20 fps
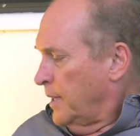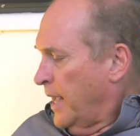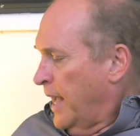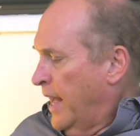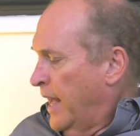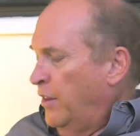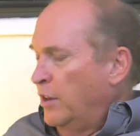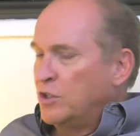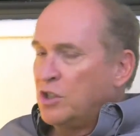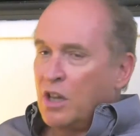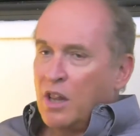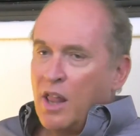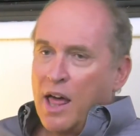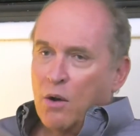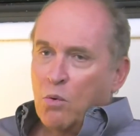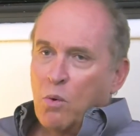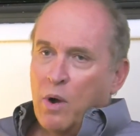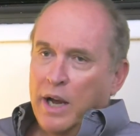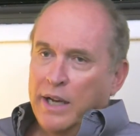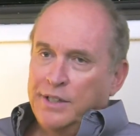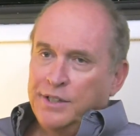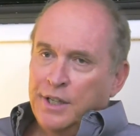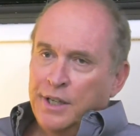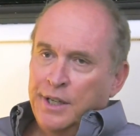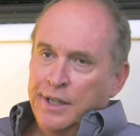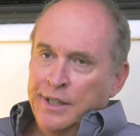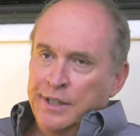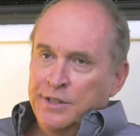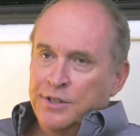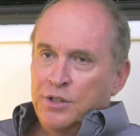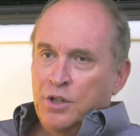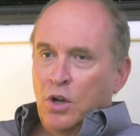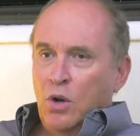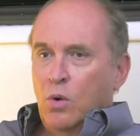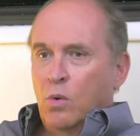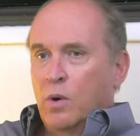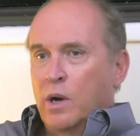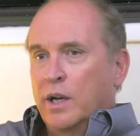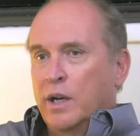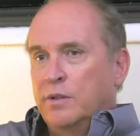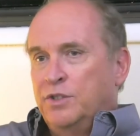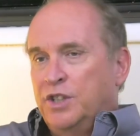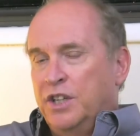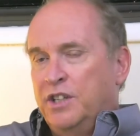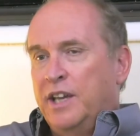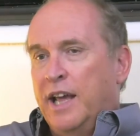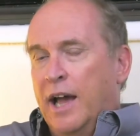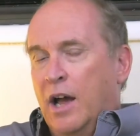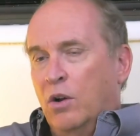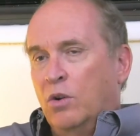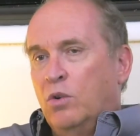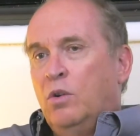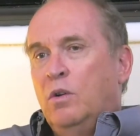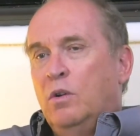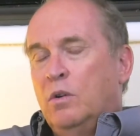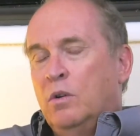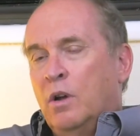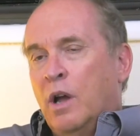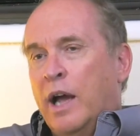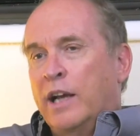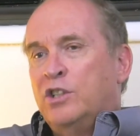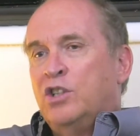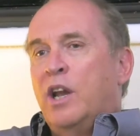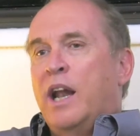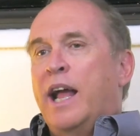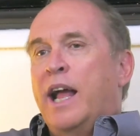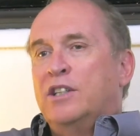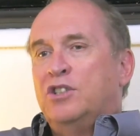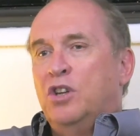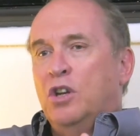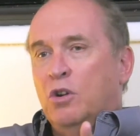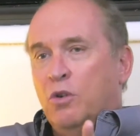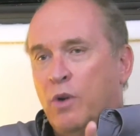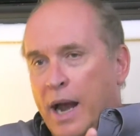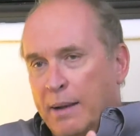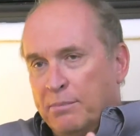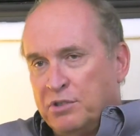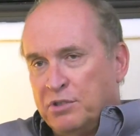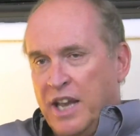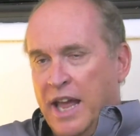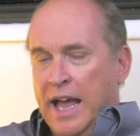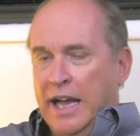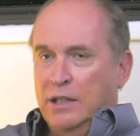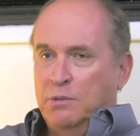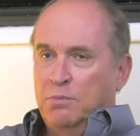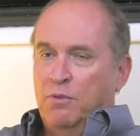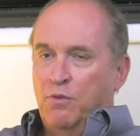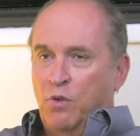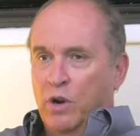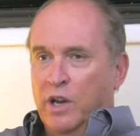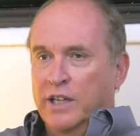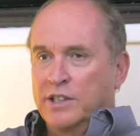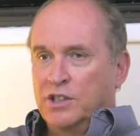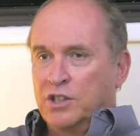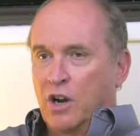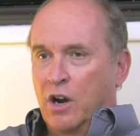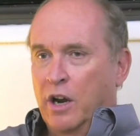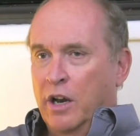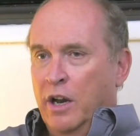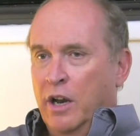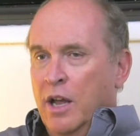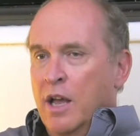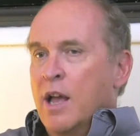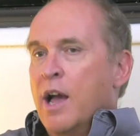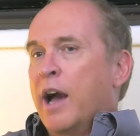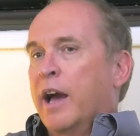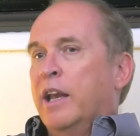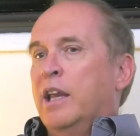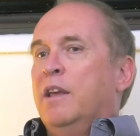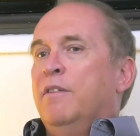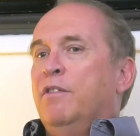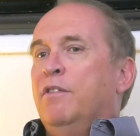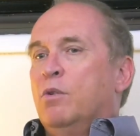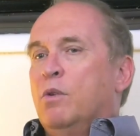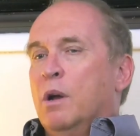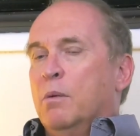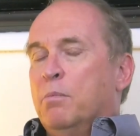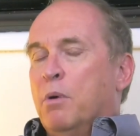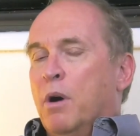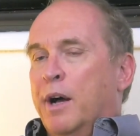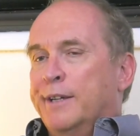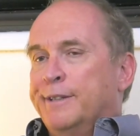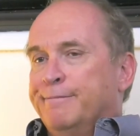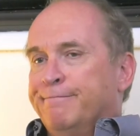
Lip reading: And there's a lot of whys. So sit down. I should have asked you to grab snacks before you get started. I'm going to give you a quick pause.